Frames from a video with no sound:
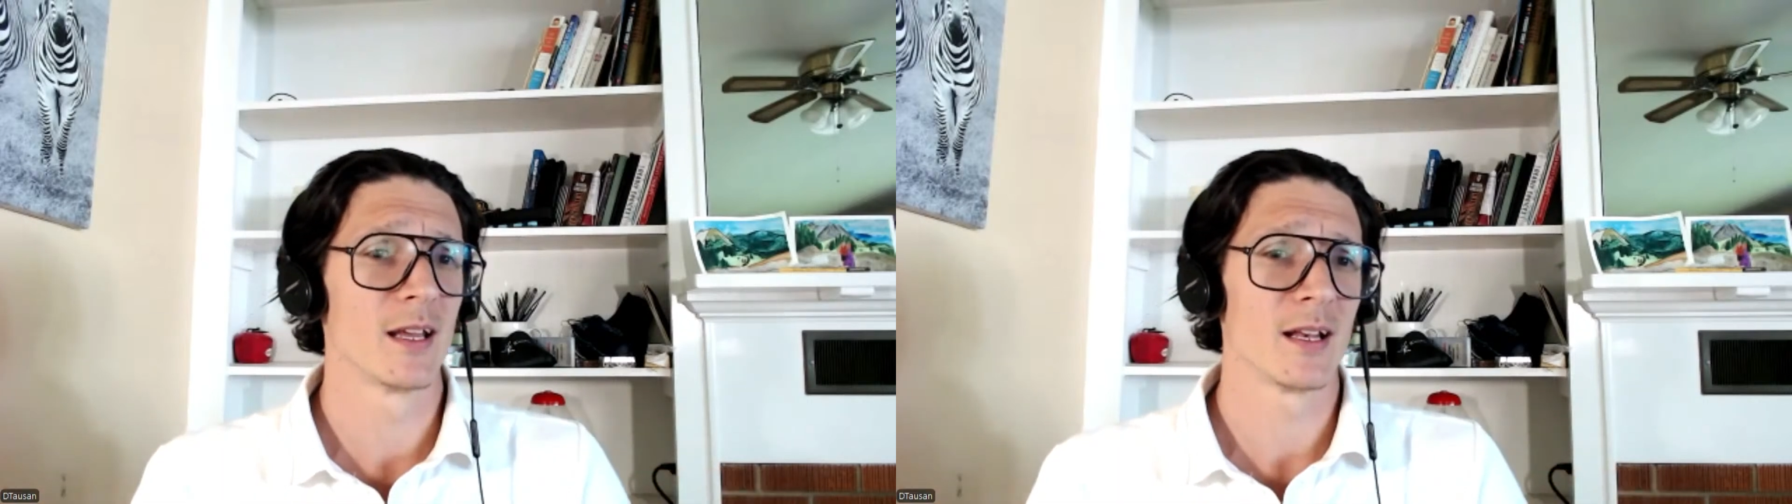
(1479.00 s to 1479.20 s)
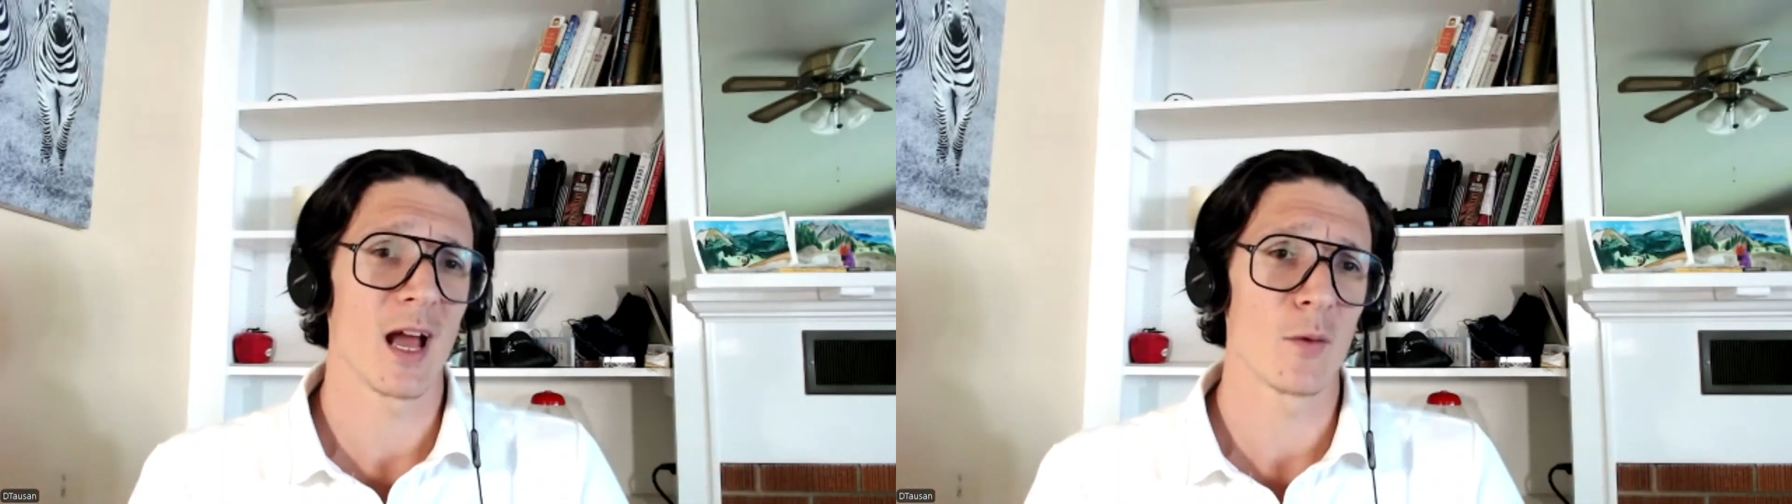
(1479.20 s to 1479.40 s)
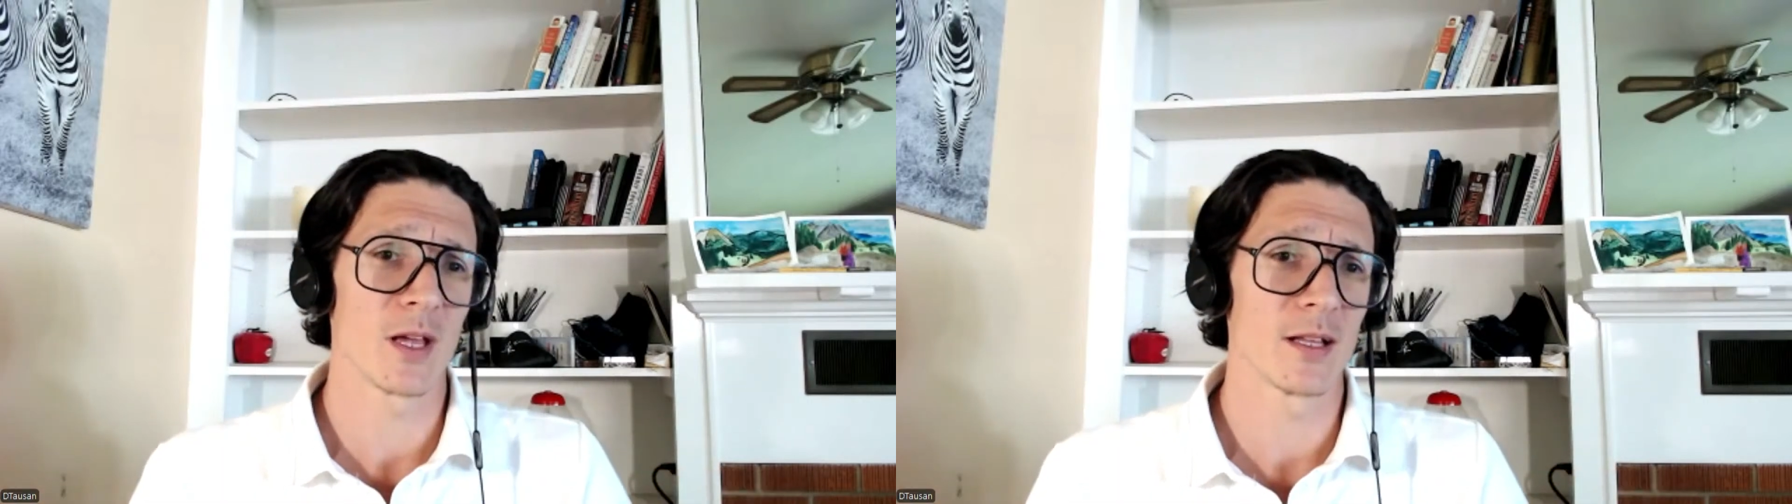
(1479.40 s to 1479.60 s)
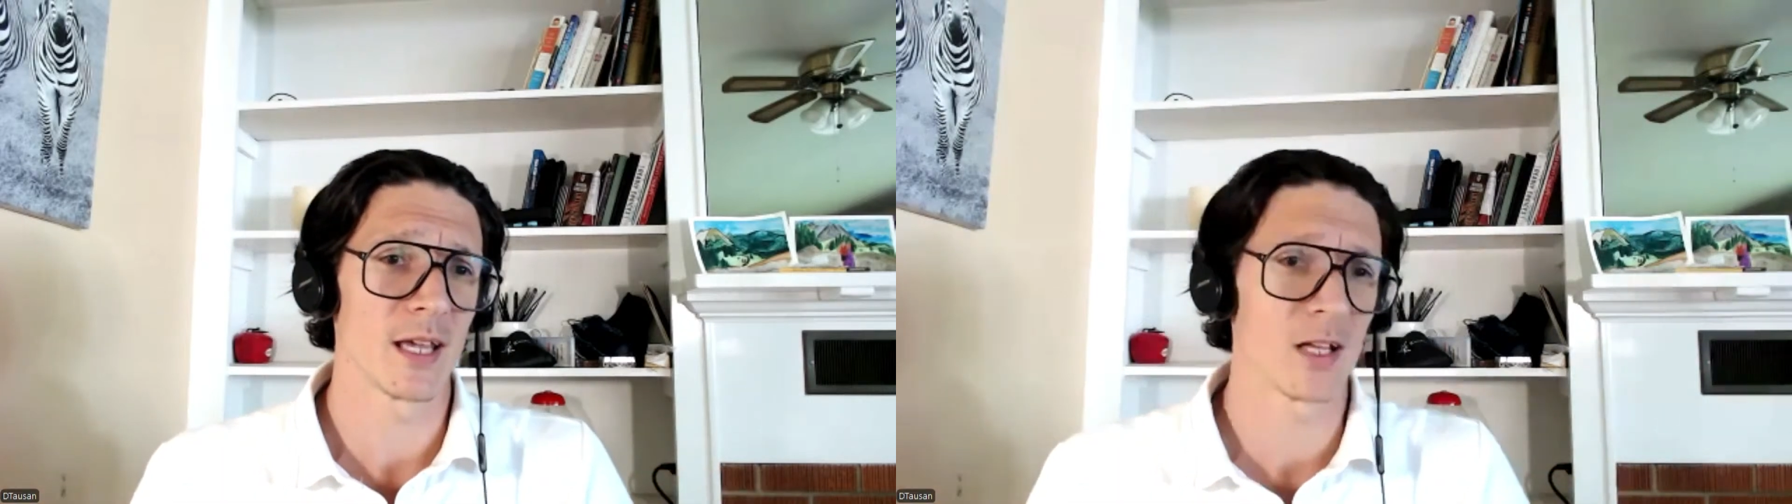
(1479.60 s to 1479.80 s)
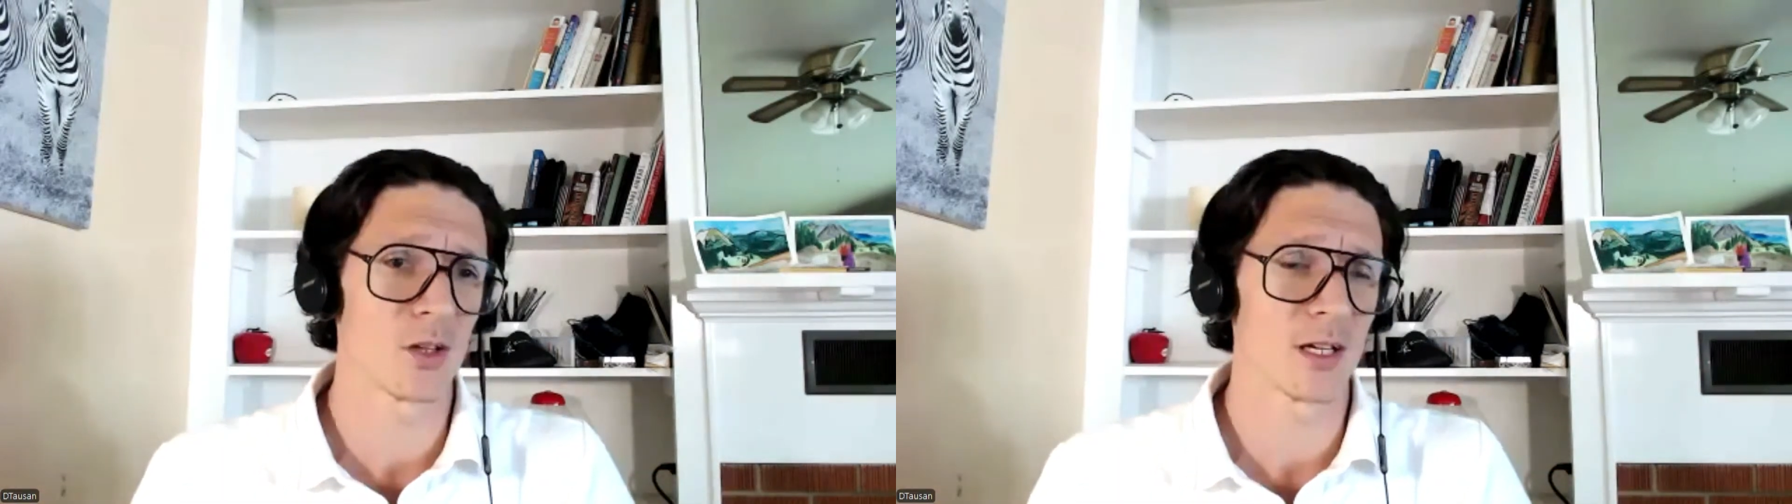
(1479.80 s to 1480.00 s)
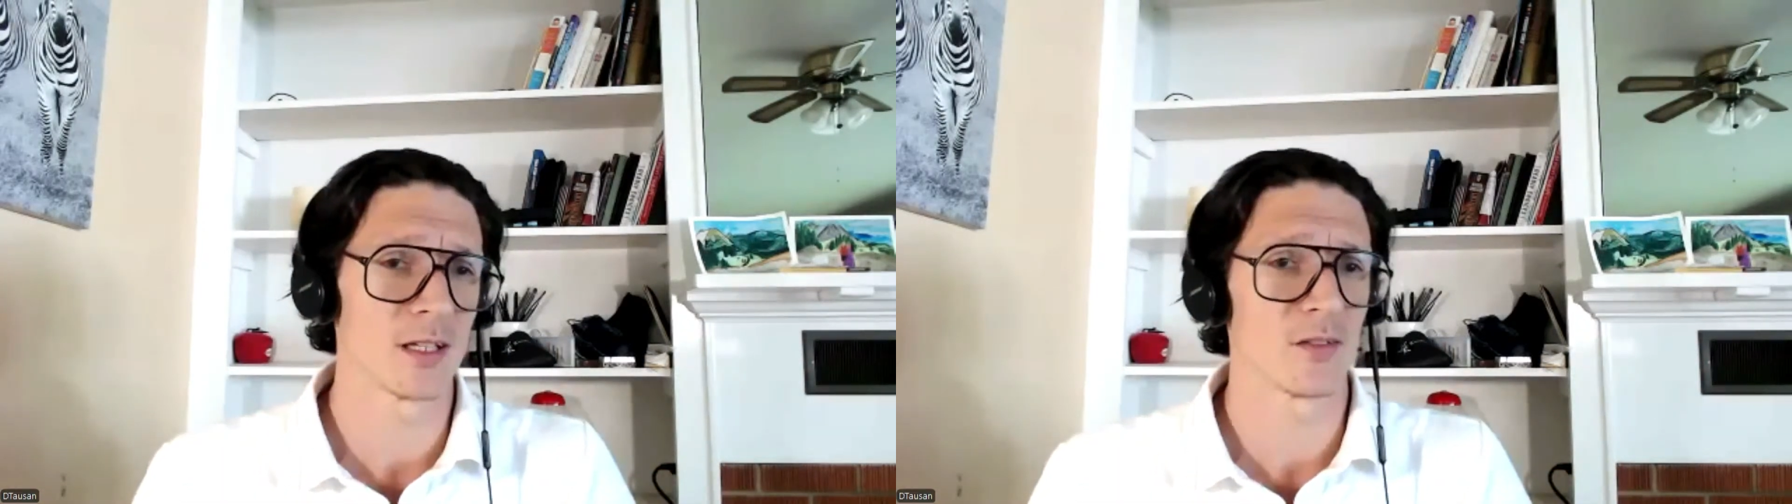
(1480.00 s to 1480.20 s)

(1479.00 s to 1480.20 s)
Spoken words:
Now we can take a look at